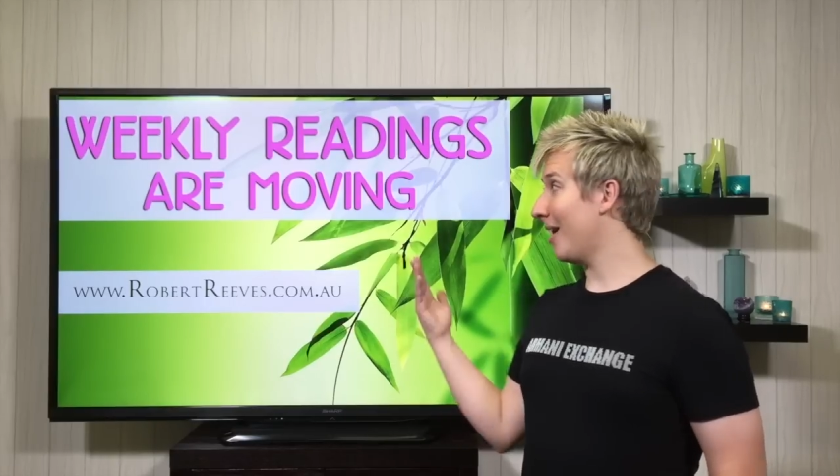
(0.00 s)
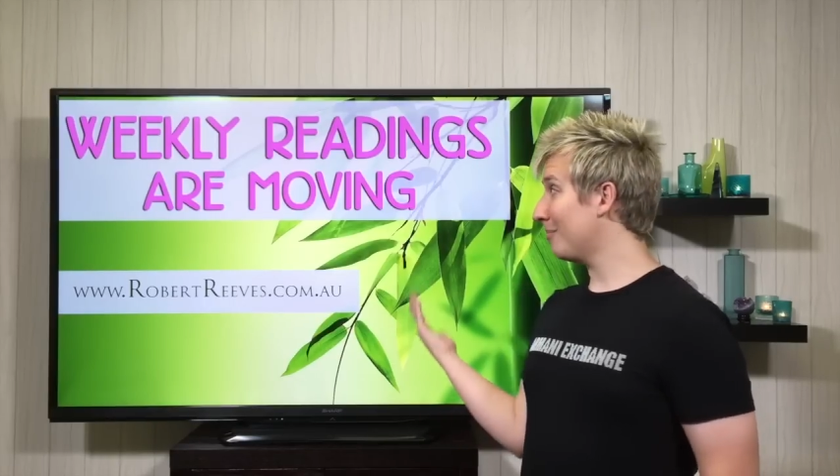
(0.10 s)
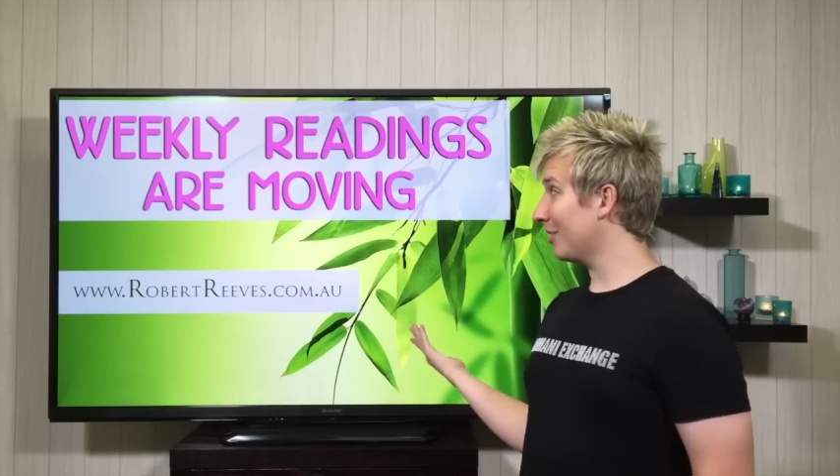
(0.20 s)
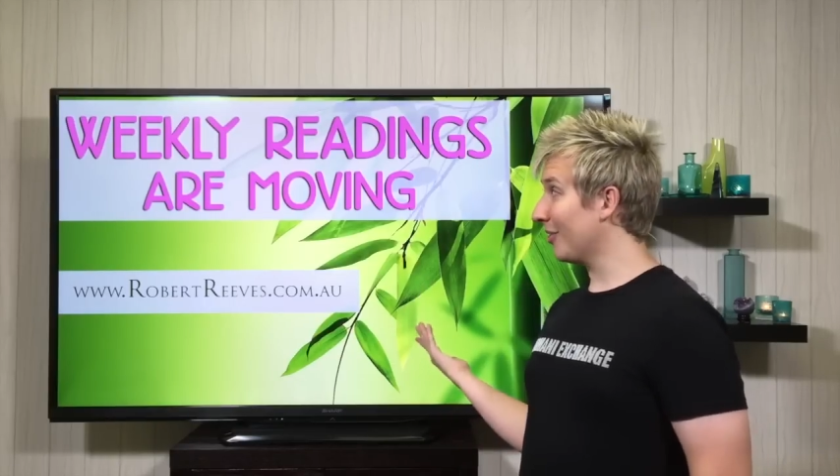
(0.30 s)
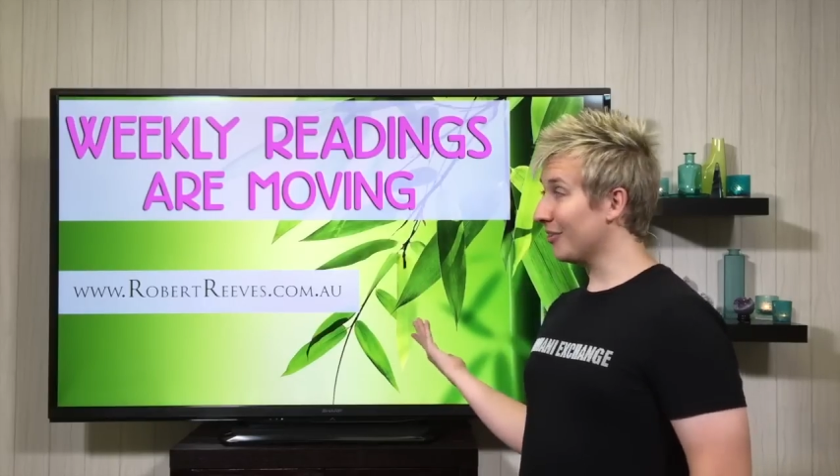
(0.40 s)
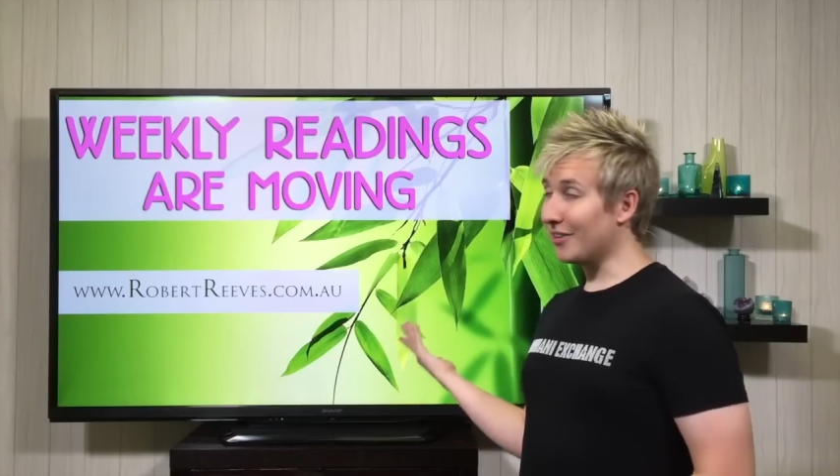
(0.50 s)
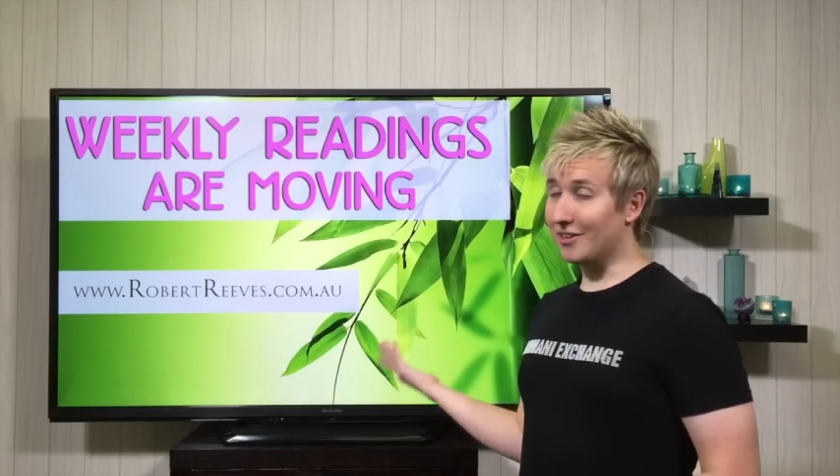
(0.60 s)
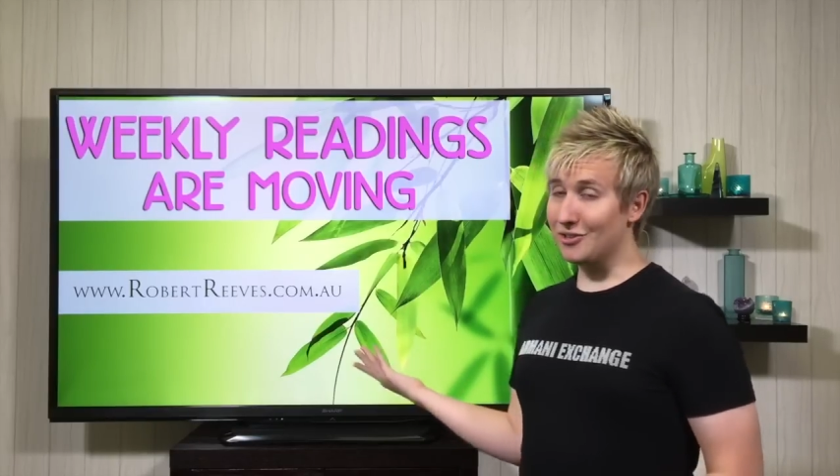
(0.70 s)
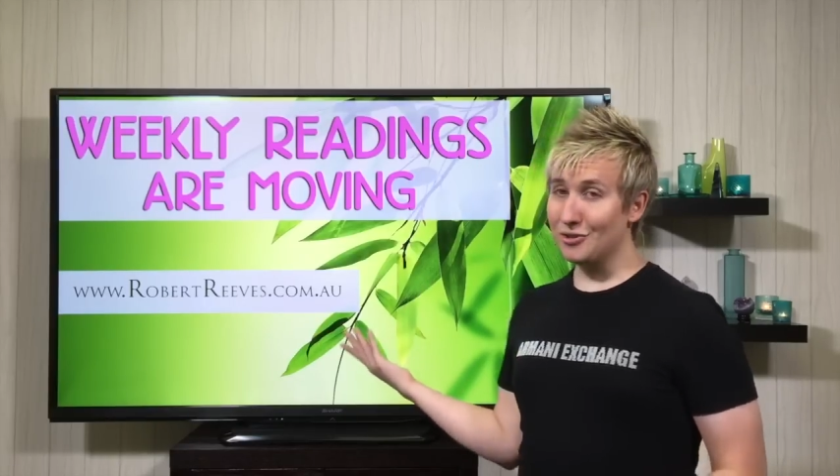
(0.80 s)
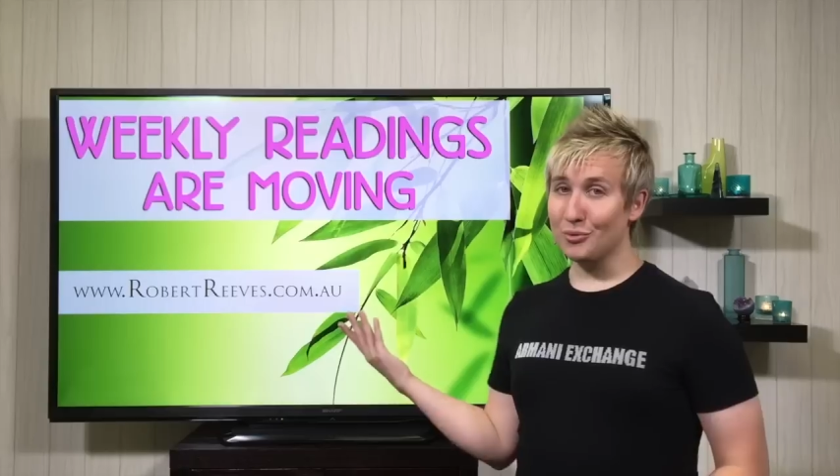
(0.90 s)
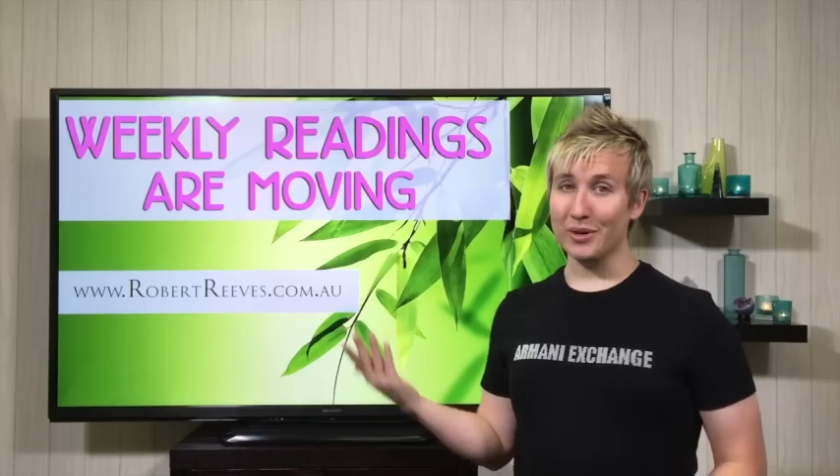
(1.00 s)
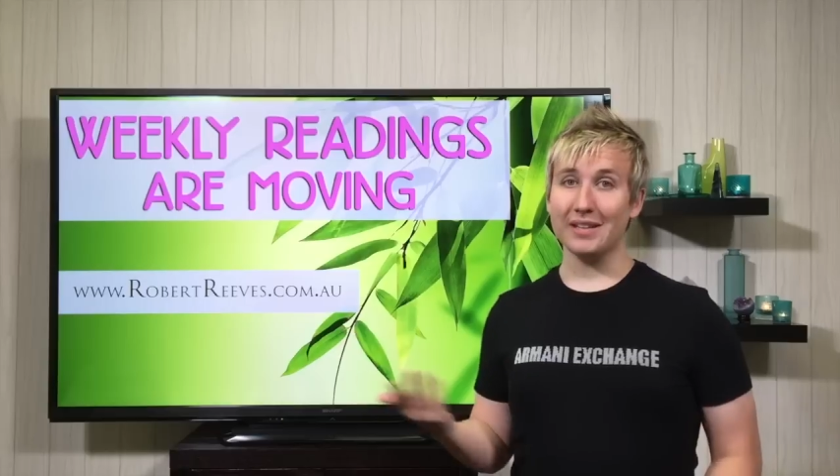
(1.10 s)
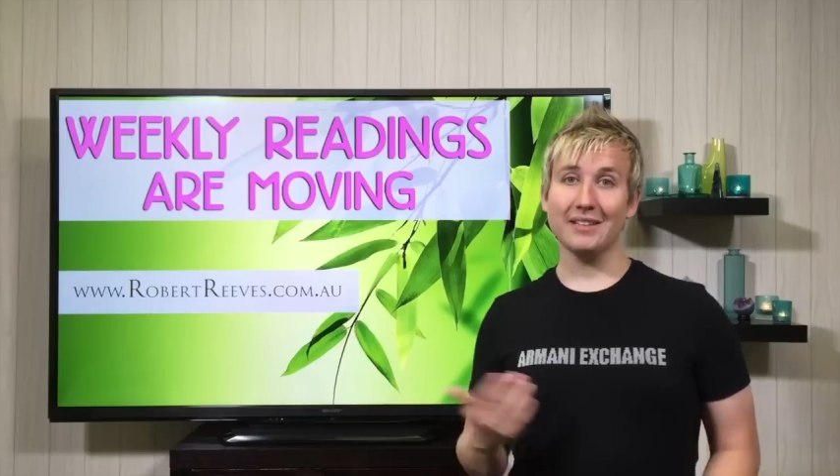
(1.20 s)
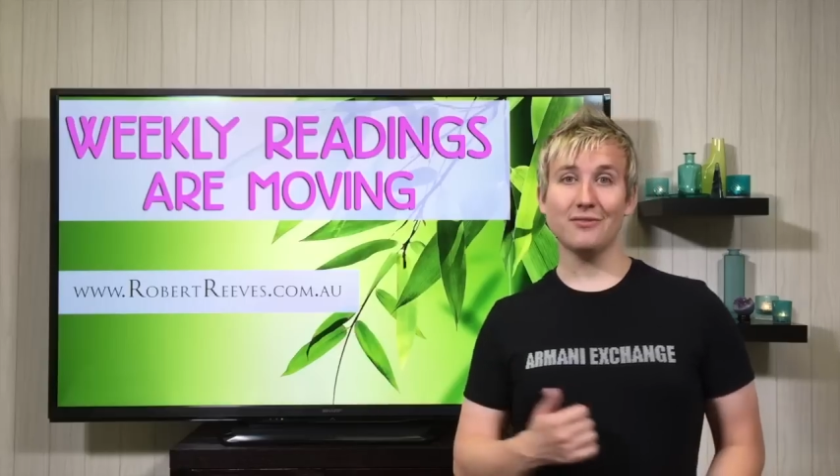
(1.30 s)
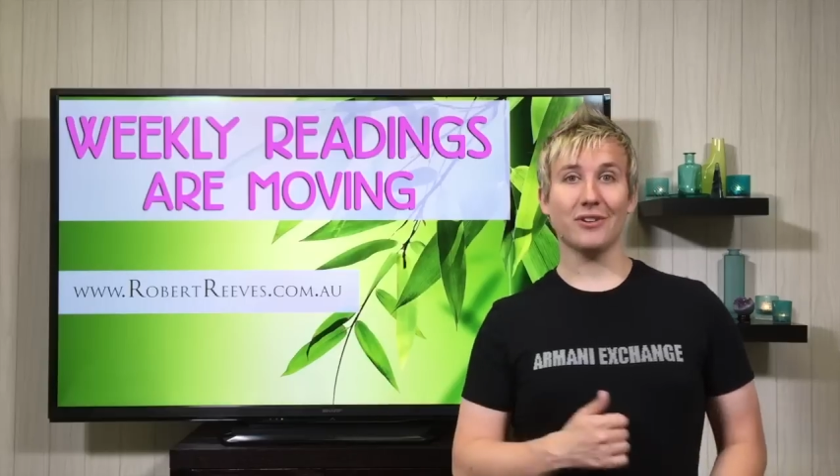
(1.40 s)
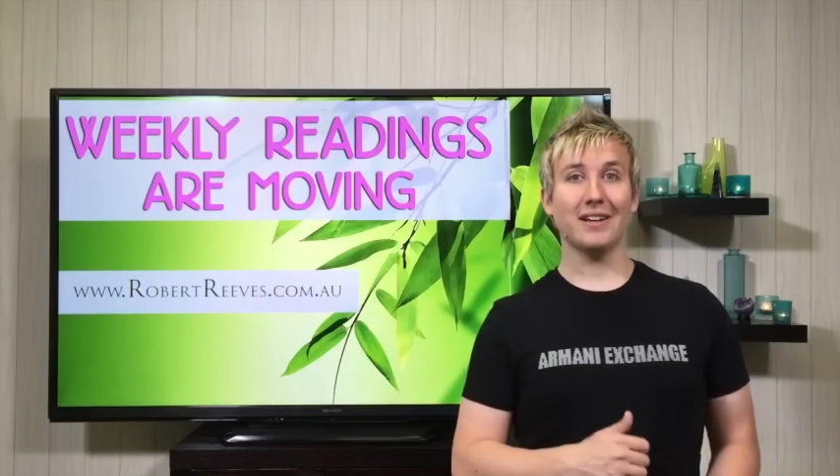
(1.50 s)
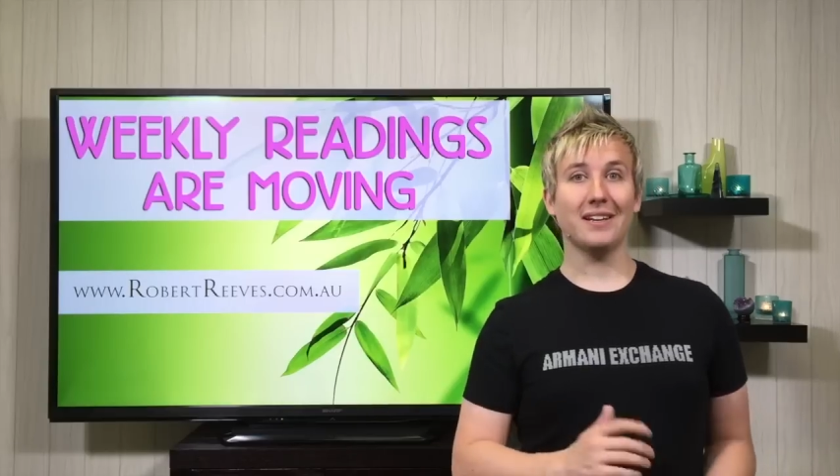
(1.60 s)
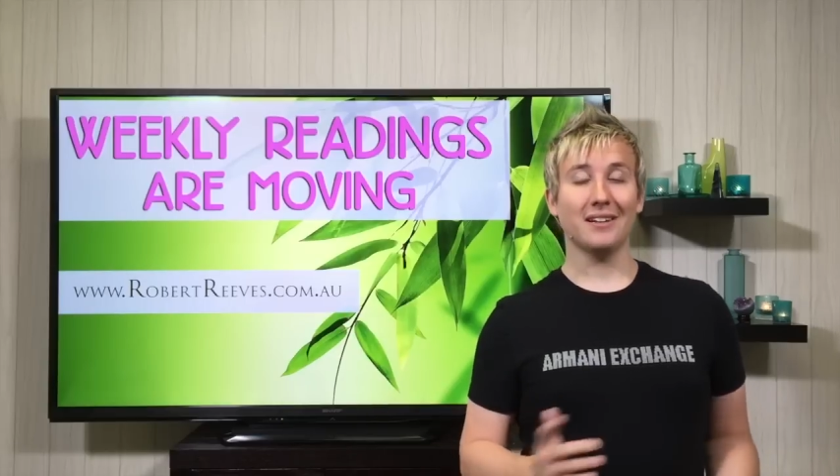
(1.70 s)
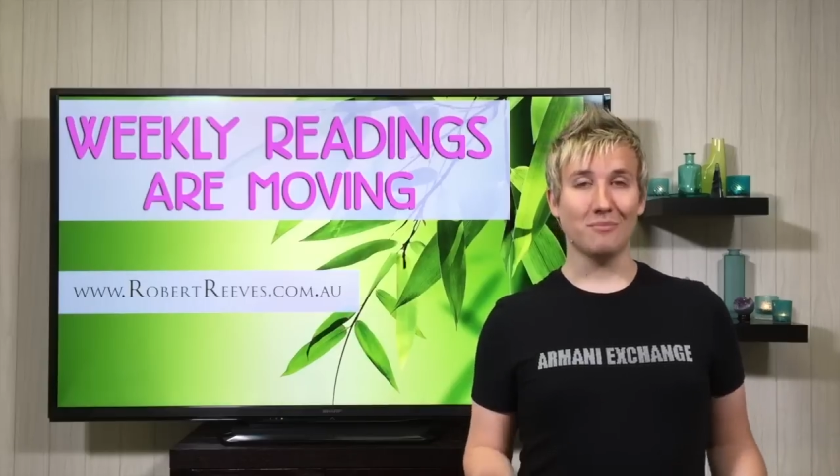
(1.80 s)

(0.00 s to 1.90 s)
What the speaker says: upload a new weekly reading